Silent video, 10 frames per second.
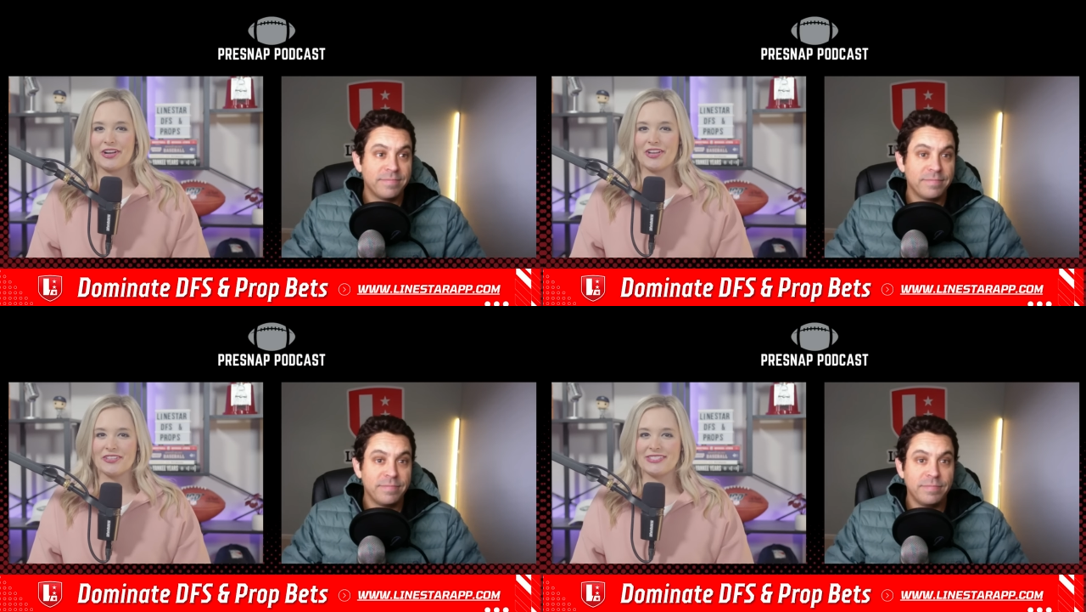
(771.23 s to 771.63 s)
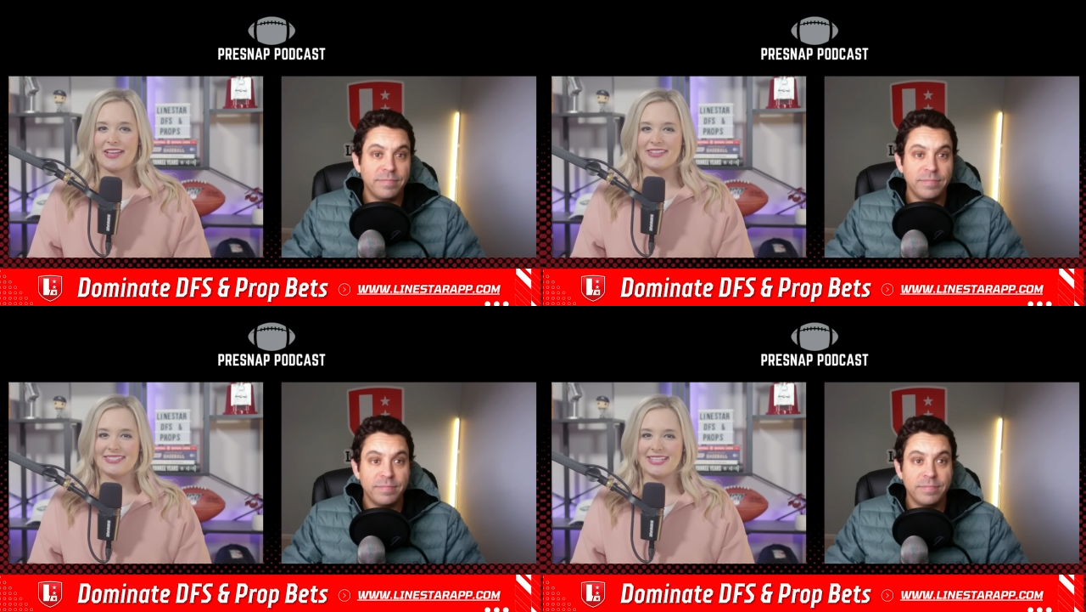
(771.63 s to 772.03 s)
Speaker 1: calls. Now
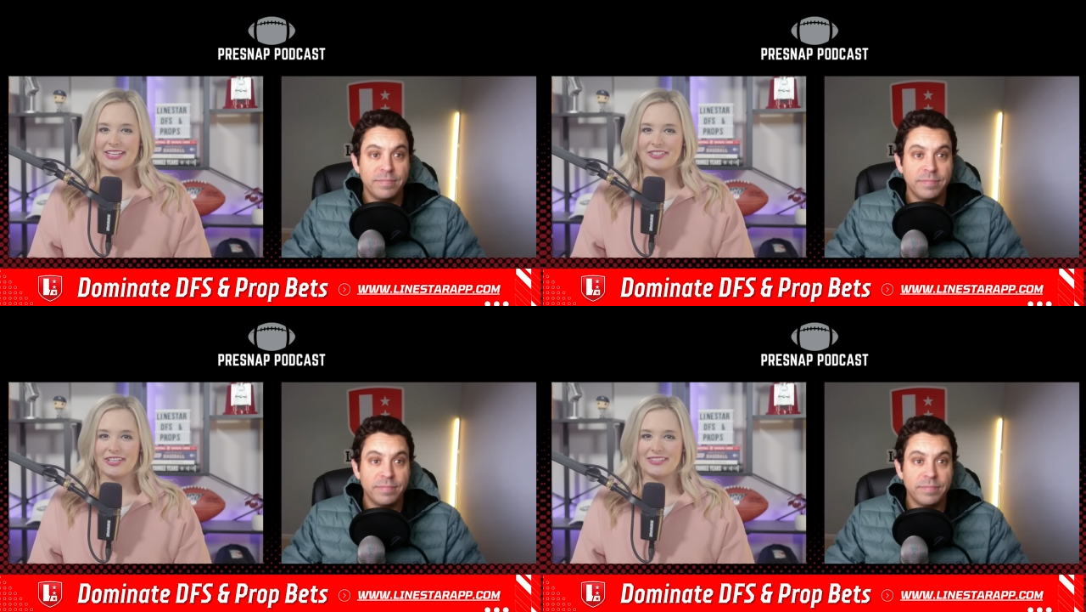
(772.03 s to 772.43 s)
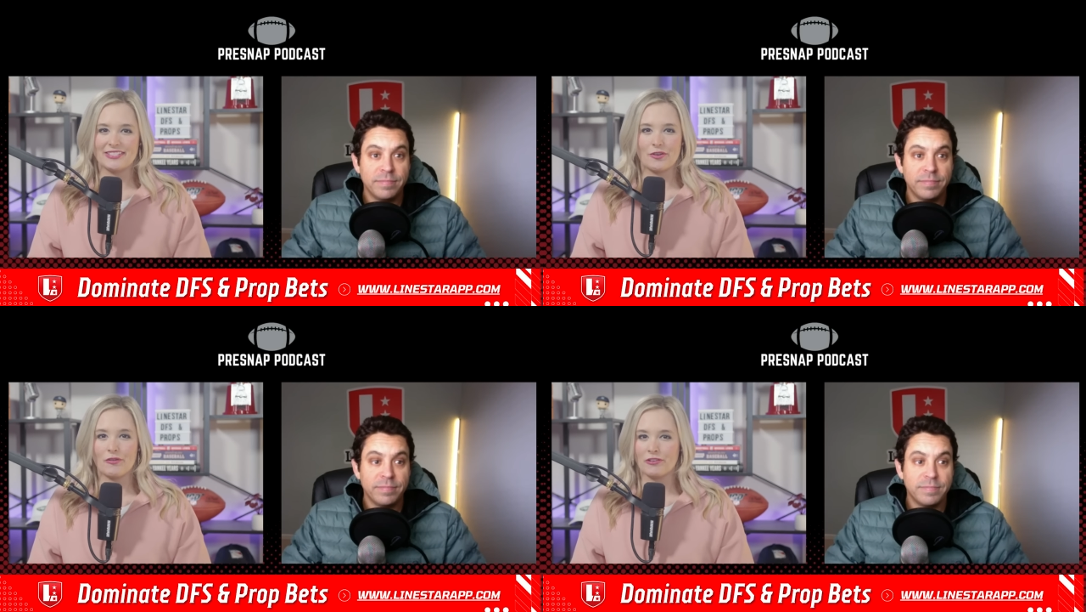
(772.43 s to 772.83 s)
let's take a look at this
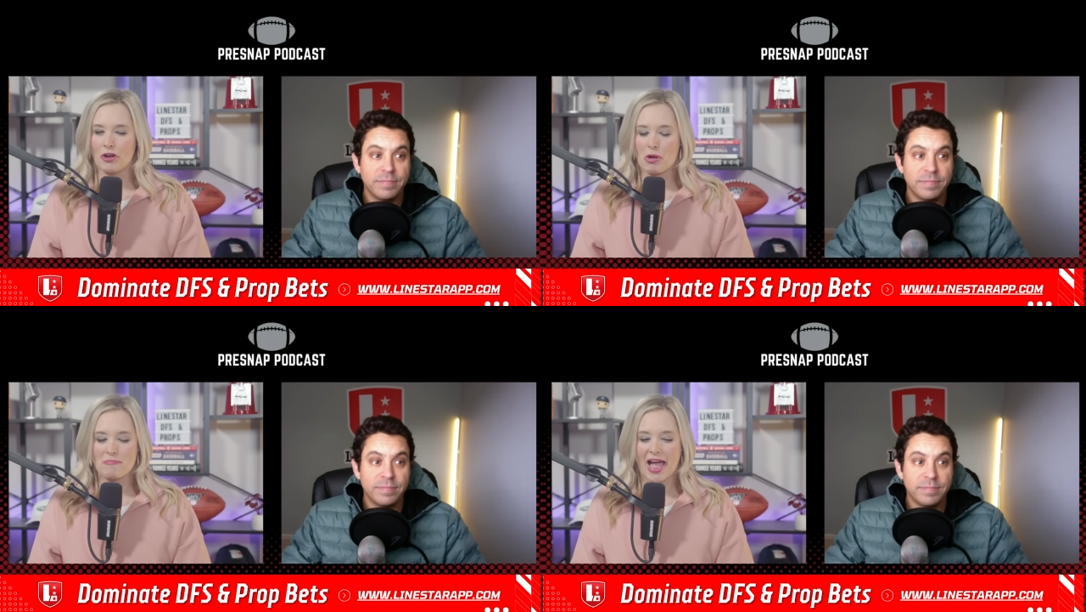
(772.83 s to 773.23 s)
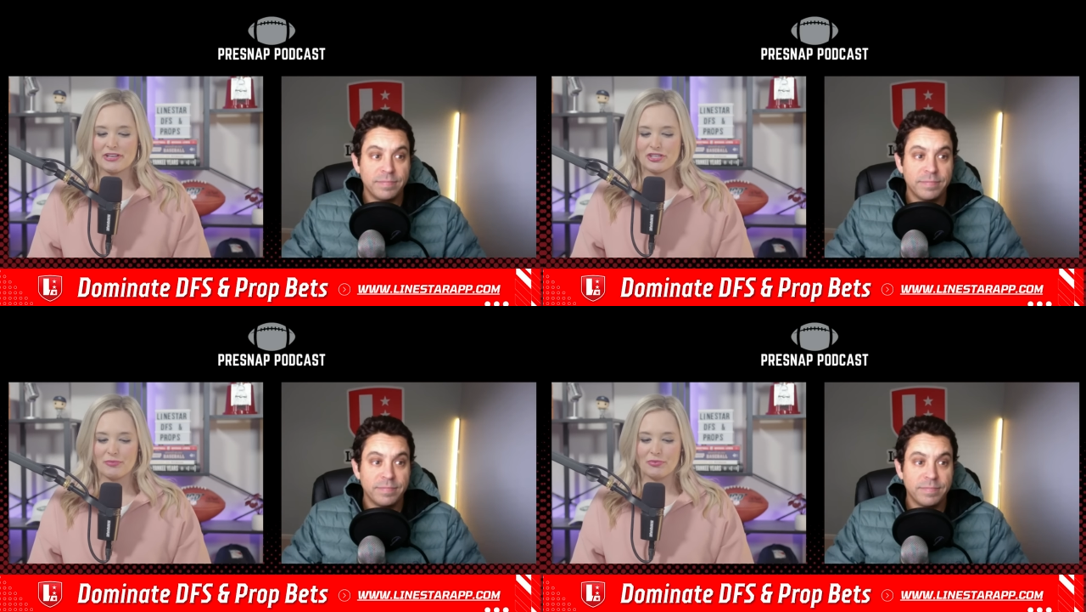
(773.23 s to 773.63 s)
overall
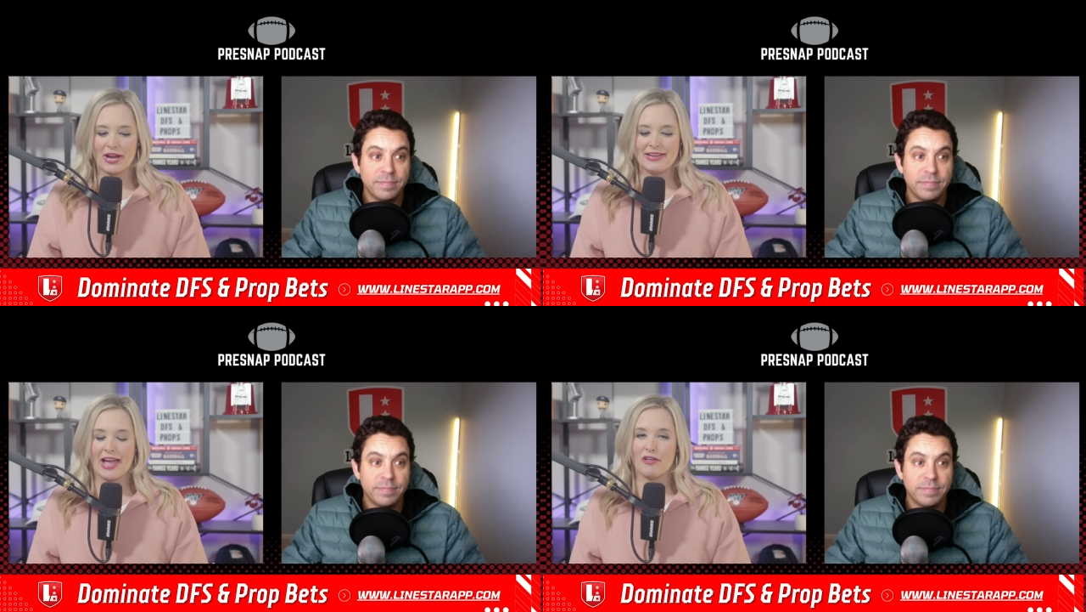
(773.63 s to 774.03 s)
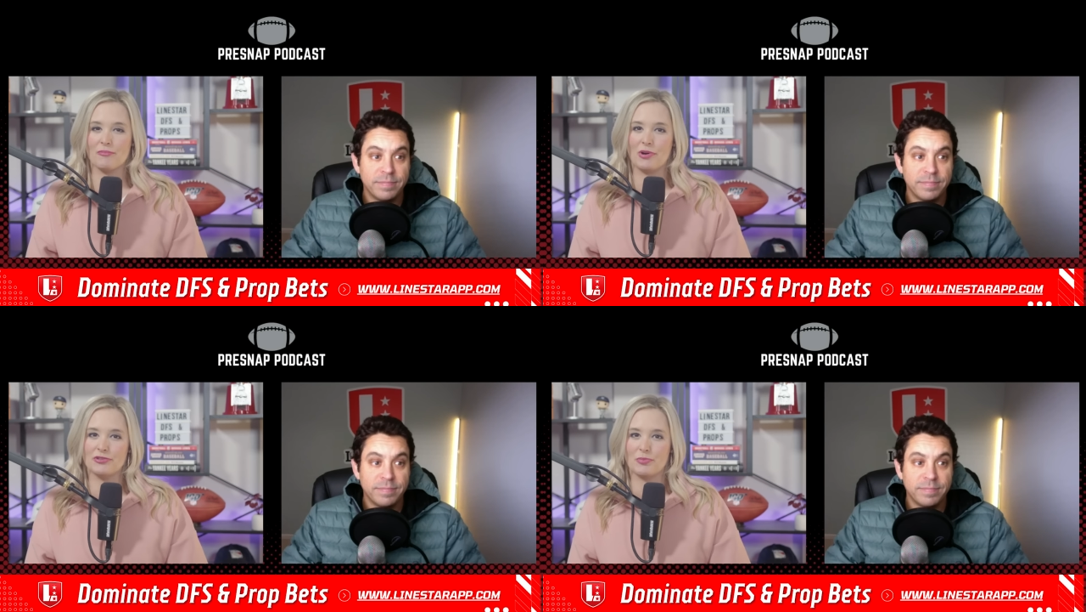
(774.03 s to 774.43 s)
matchup right now. The
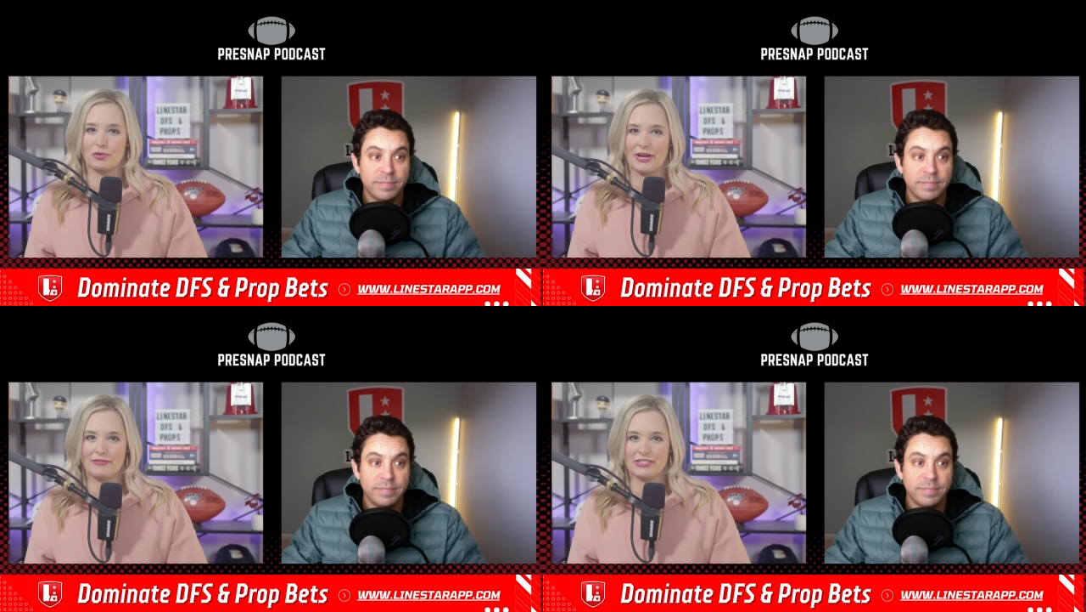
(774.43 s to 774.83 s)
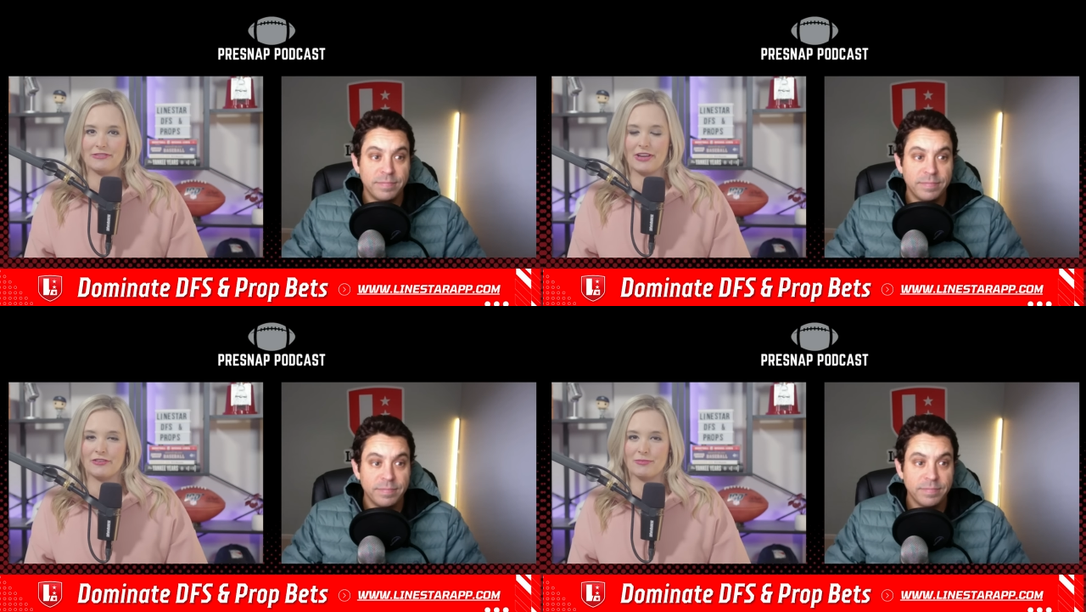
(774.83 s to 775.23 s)
Baltimore Ravens
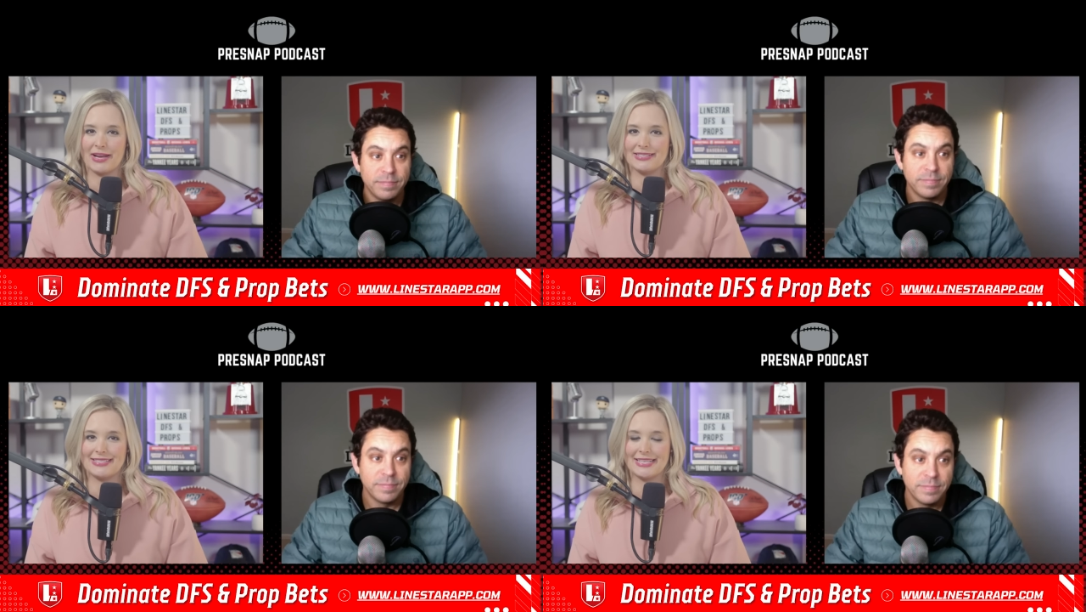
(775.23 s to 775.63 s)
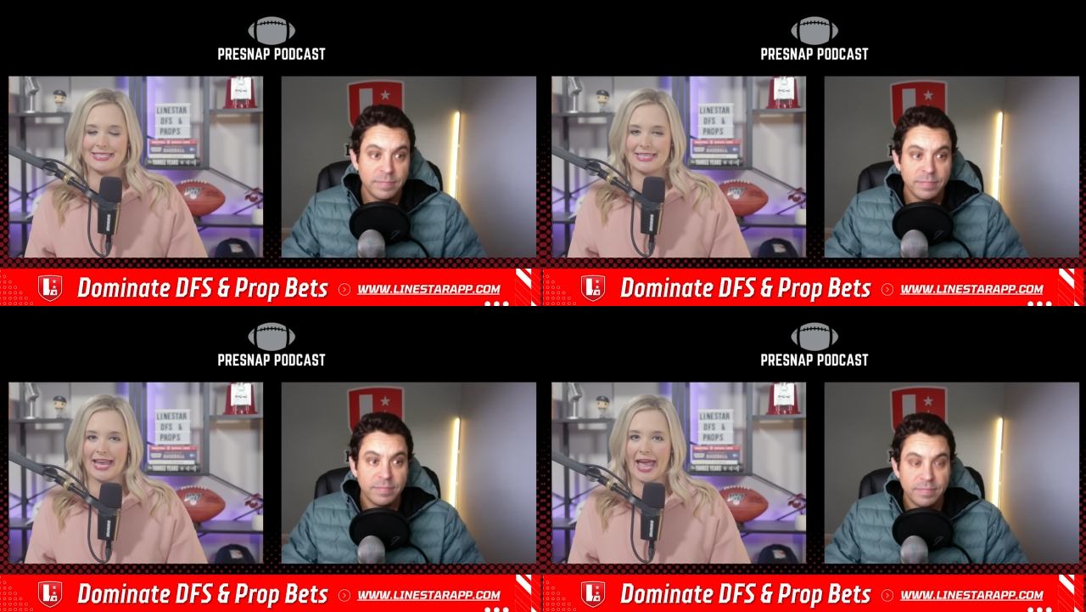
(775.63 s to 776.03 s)
favored by six
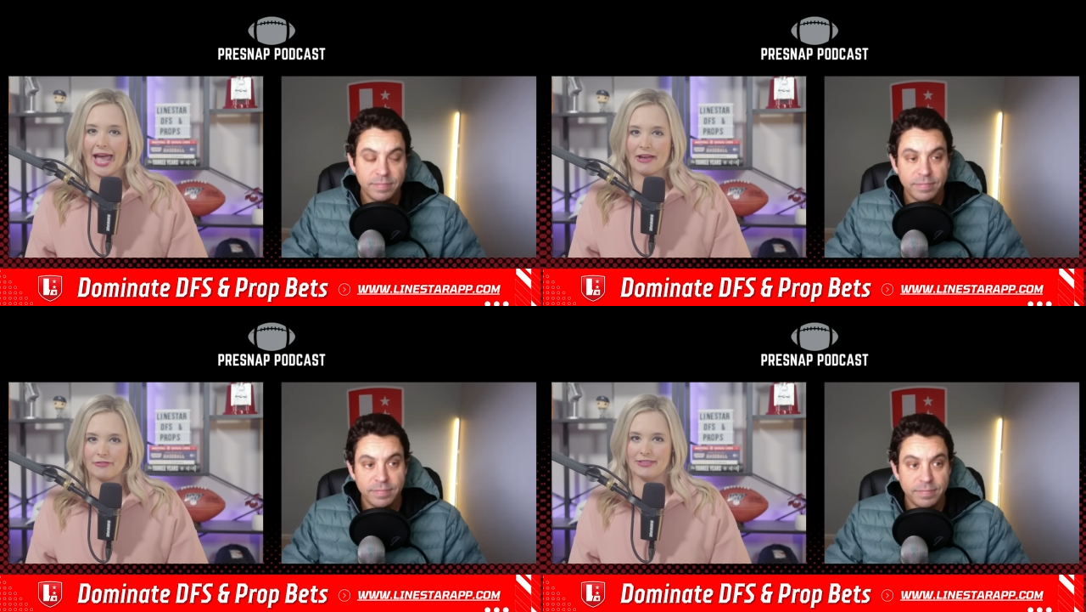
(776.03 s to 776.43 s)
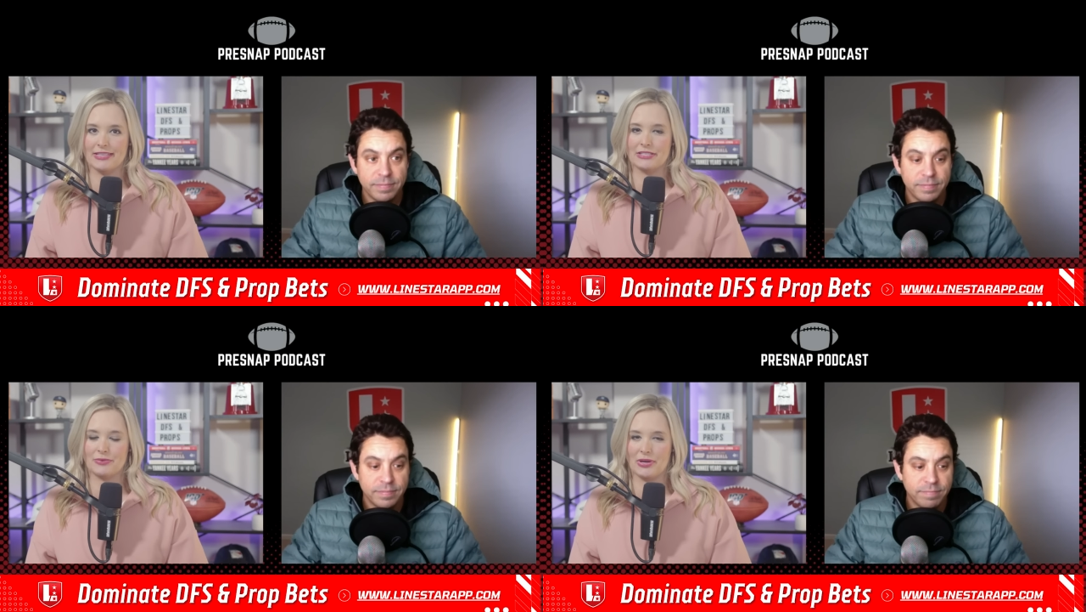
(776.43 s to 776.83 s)
and a half in
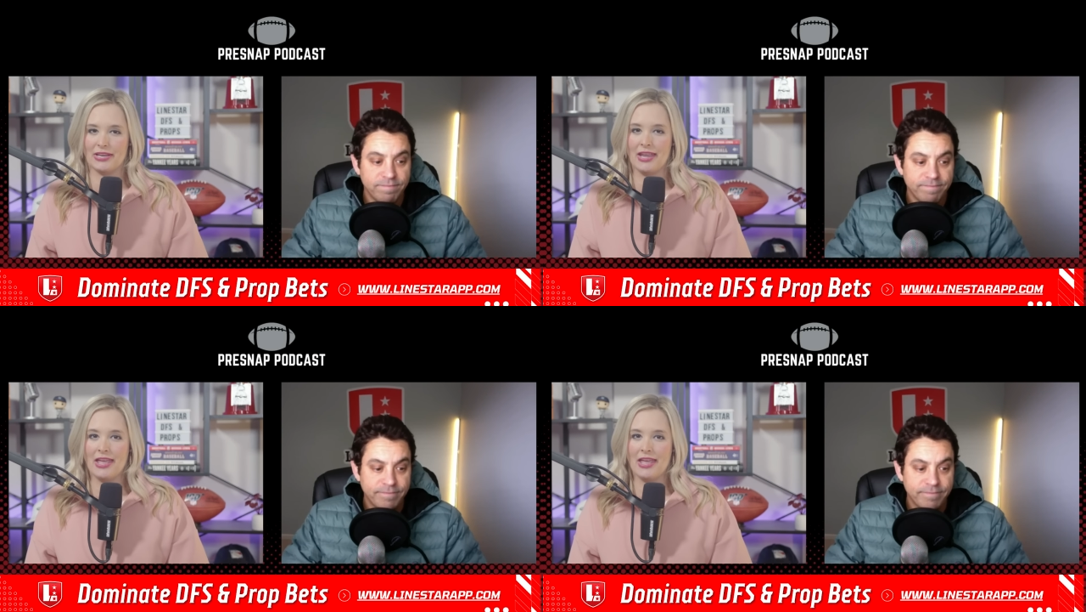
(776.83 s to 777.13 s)
this one.